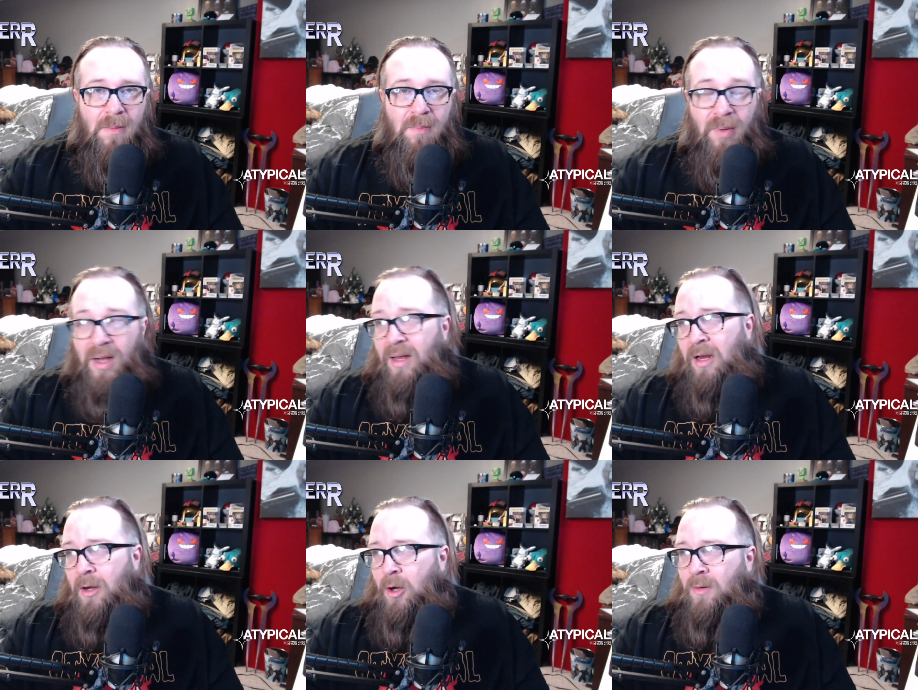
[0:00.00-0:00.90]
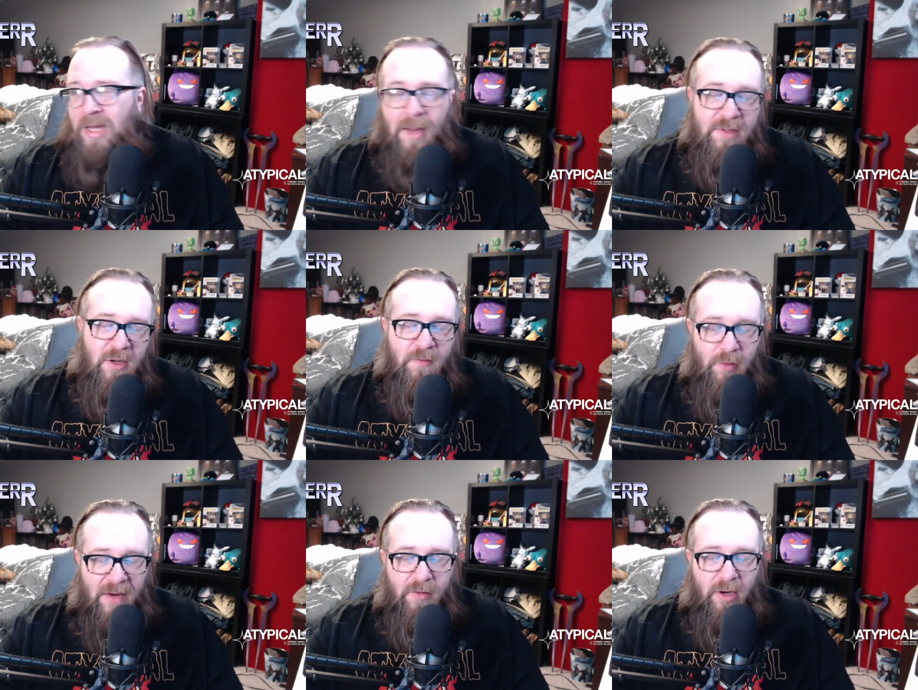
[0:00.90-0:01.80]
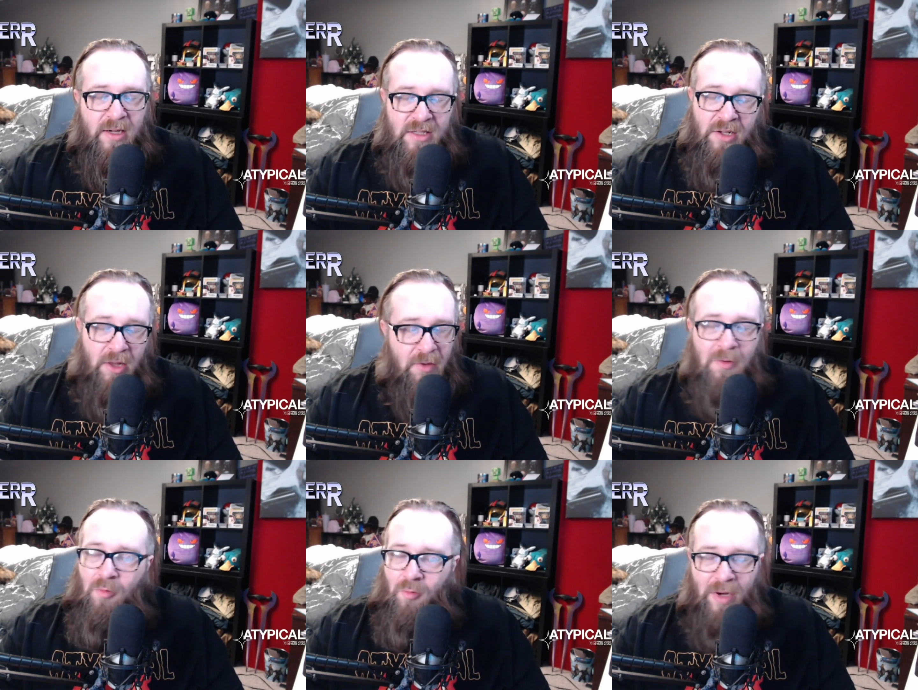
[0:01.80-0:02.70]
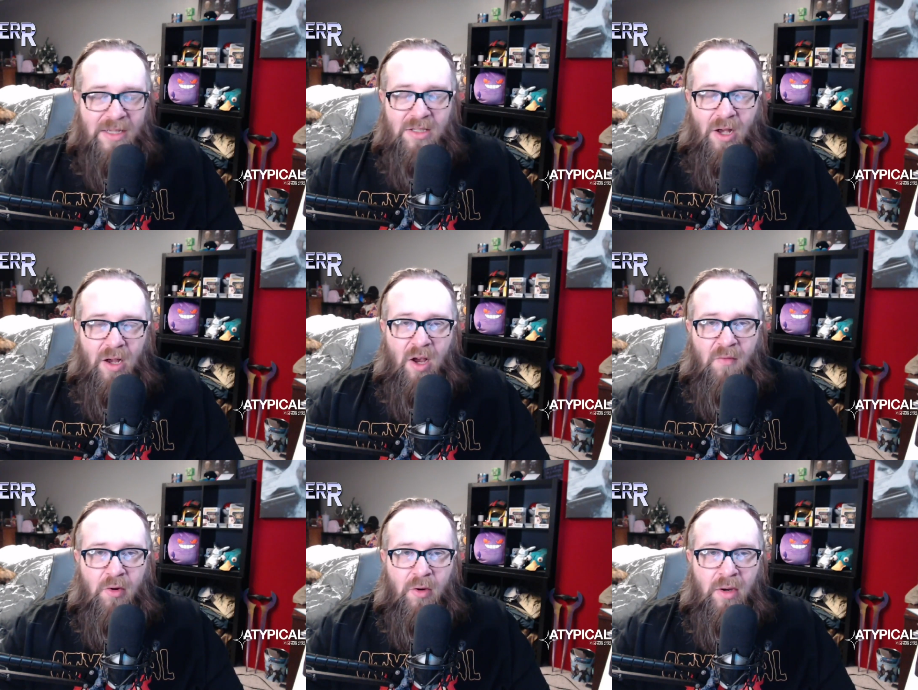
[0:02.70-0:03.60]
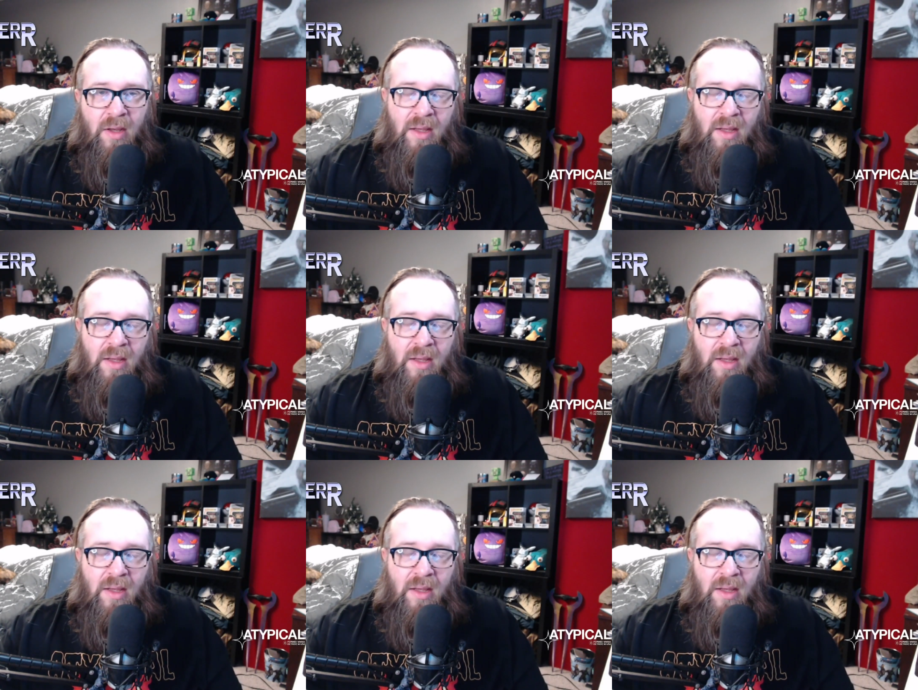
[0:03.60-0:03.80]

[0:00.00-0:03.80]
But you know, Diamonds Aren't Forever is another great song off their,